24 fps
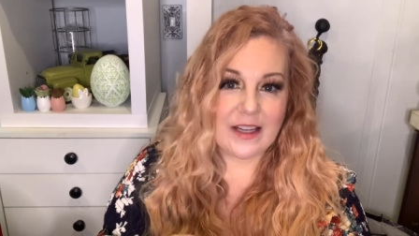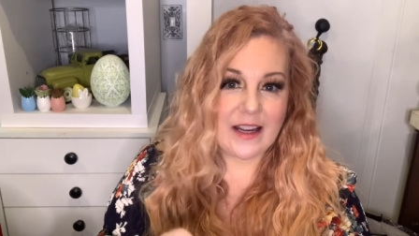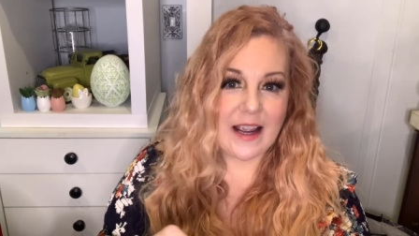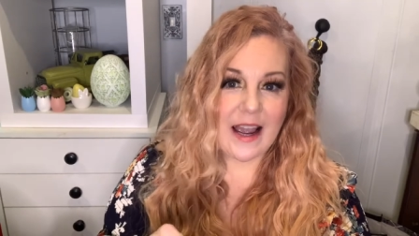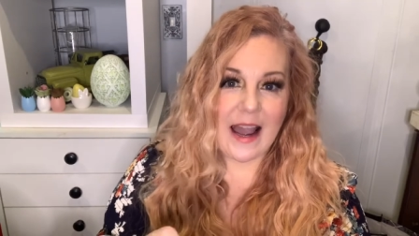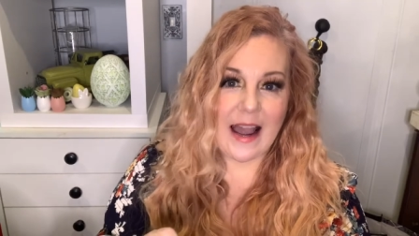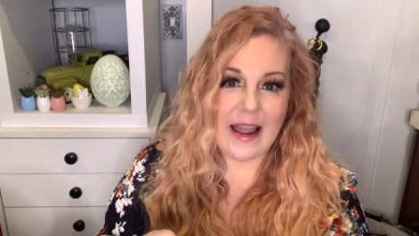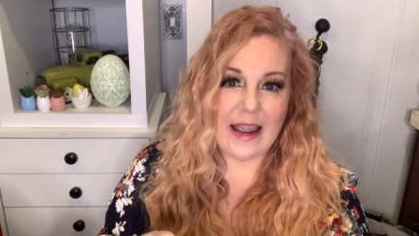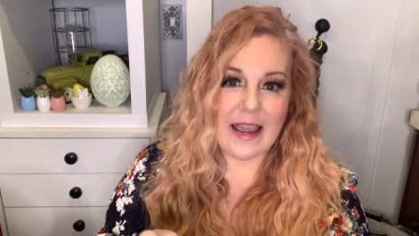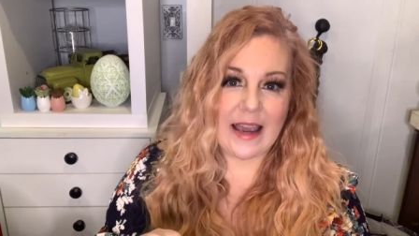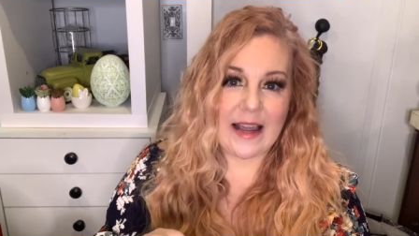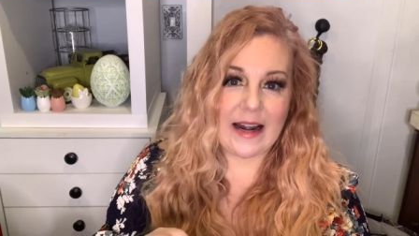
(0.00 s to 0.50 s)

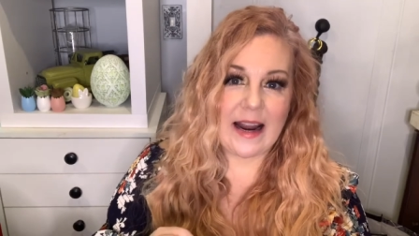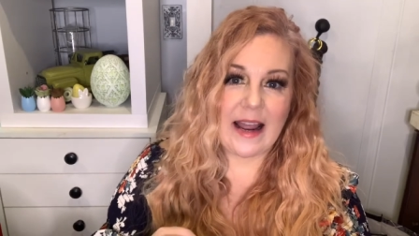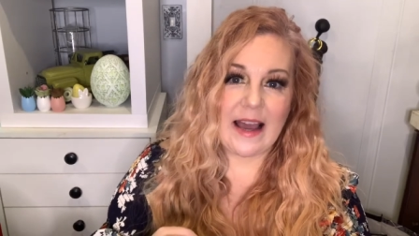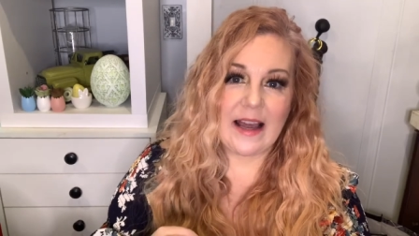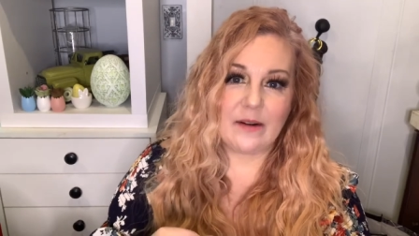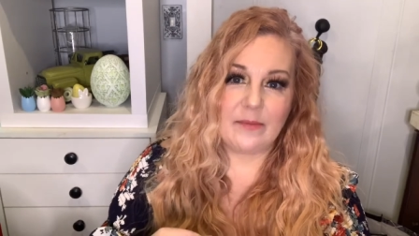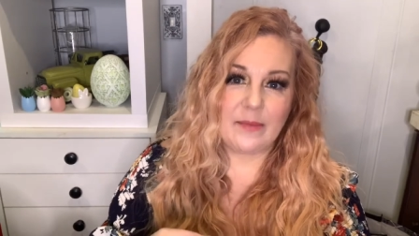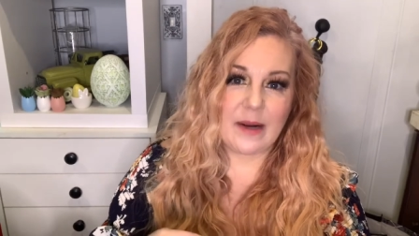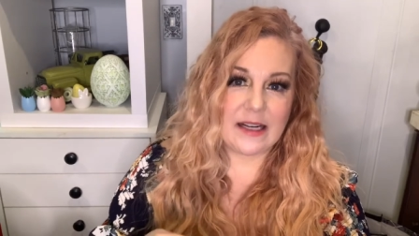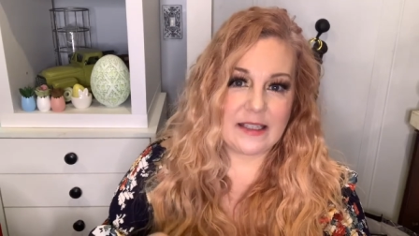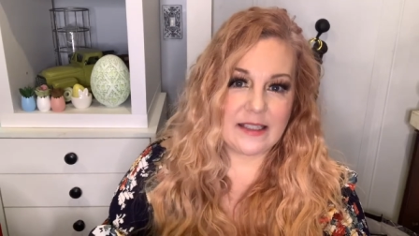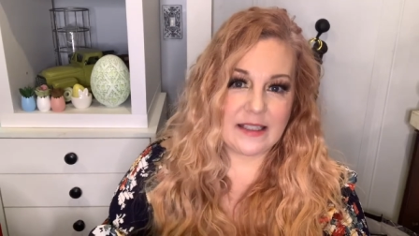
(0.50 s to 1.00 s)
I get ahead
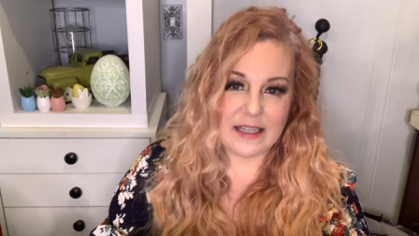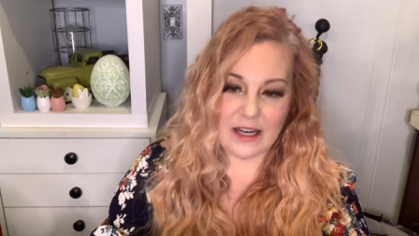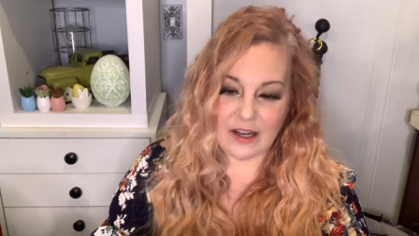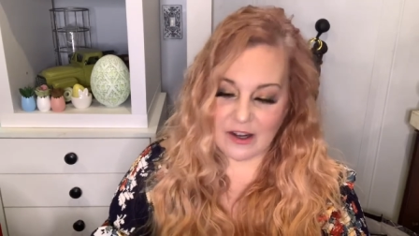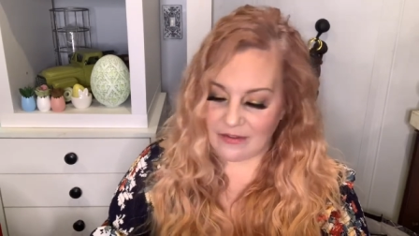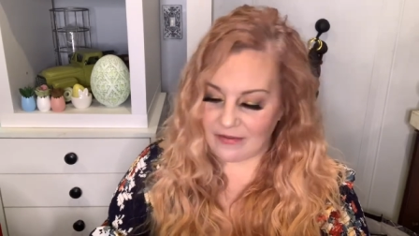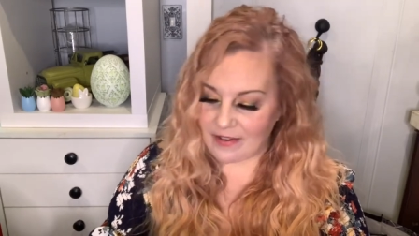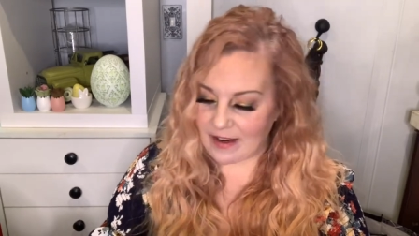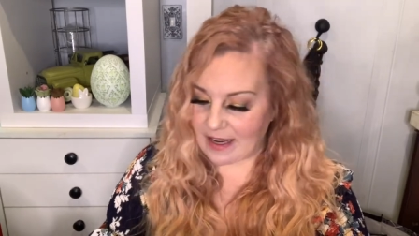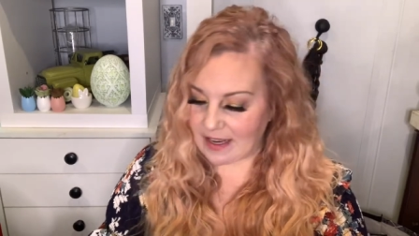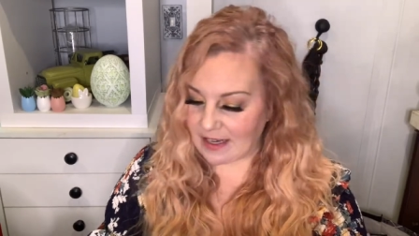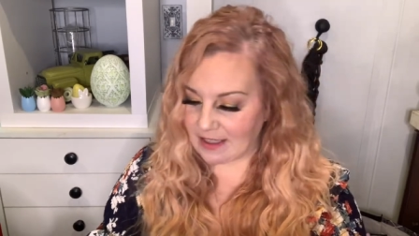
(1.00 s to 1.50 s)
of
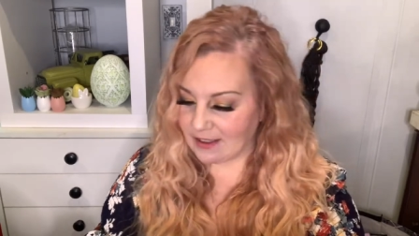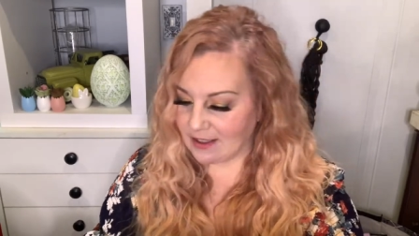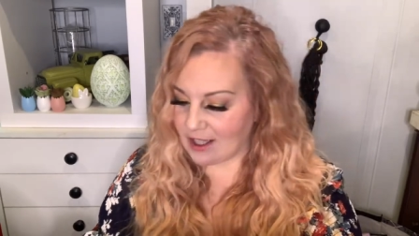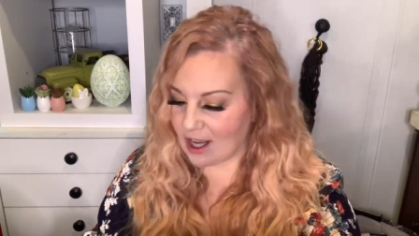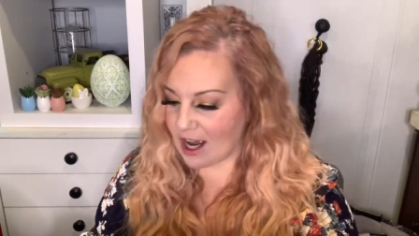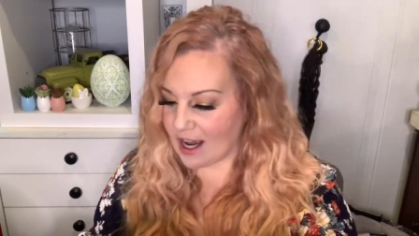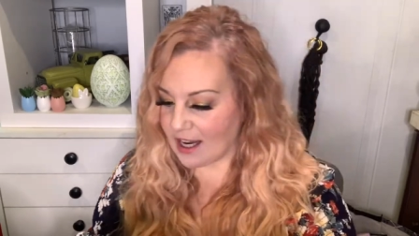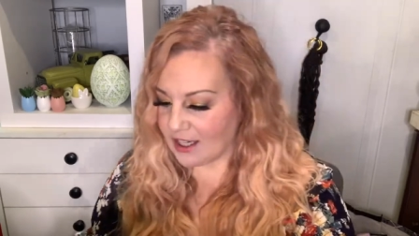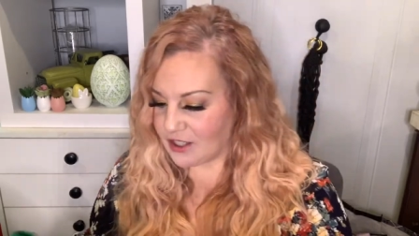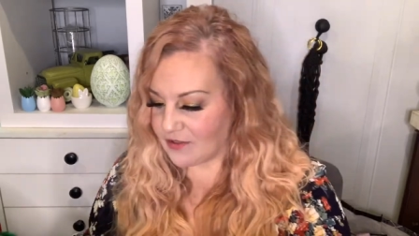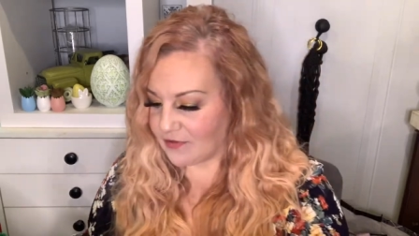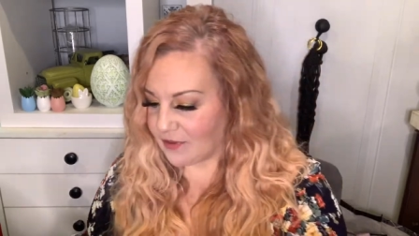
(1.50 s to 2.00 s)
myself. I get a
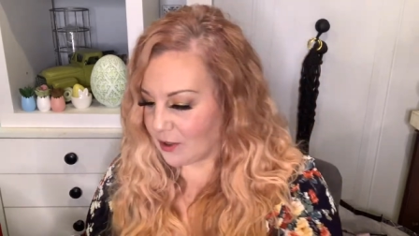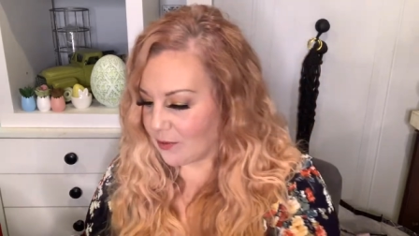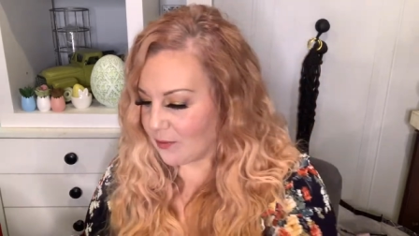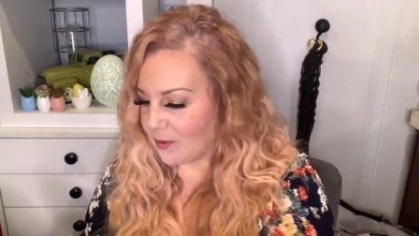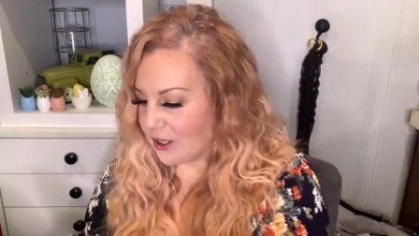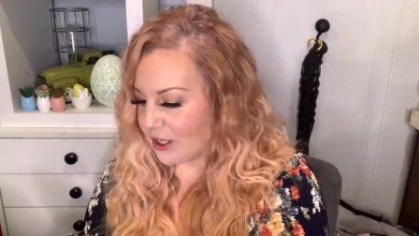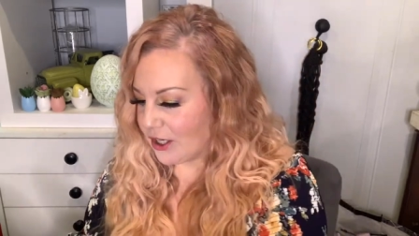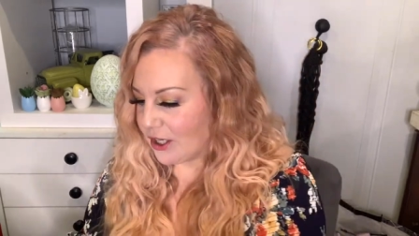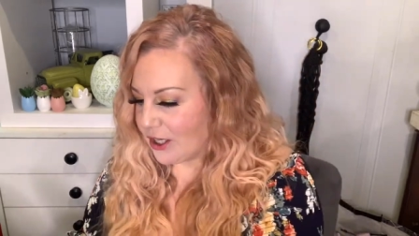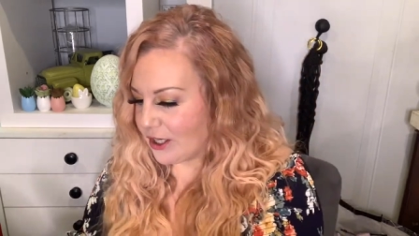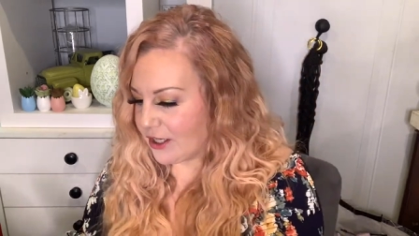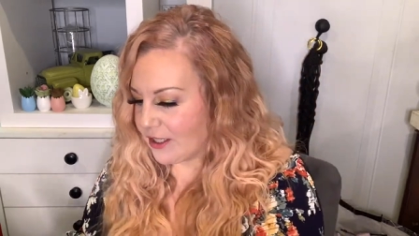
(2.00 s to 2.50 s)
loss for
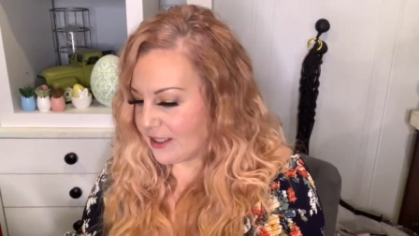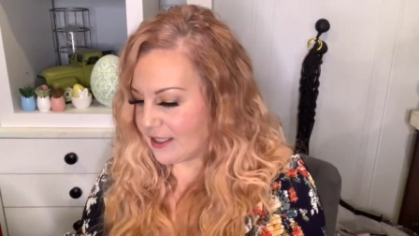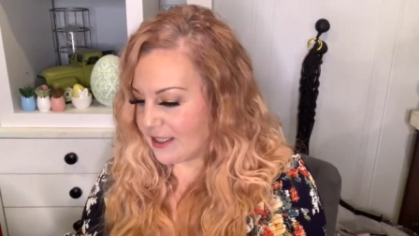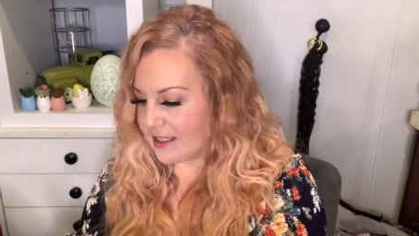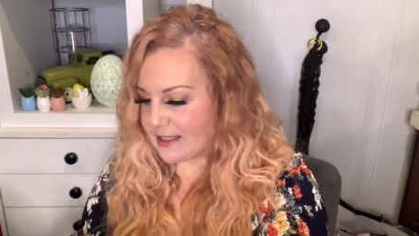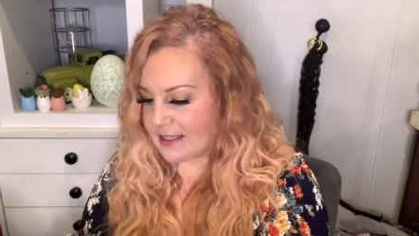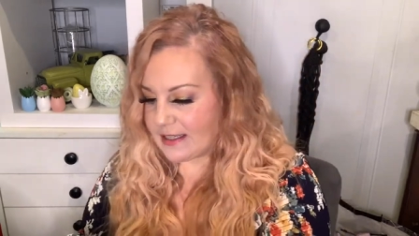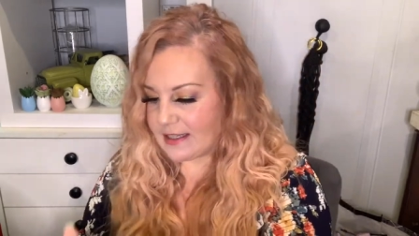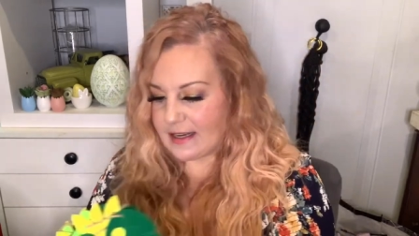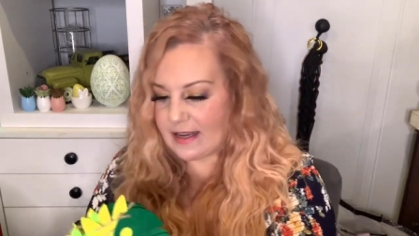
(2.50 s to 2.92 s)
words.